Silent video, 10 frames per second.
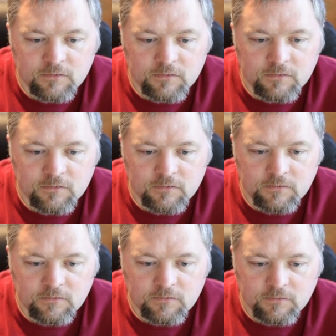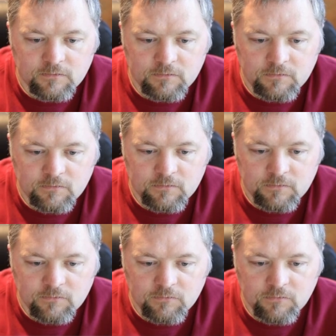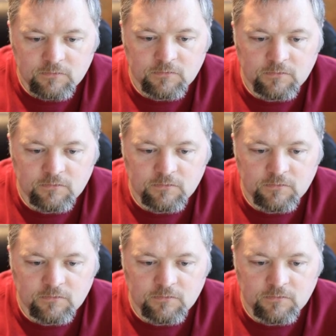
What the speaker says: Nothing is said.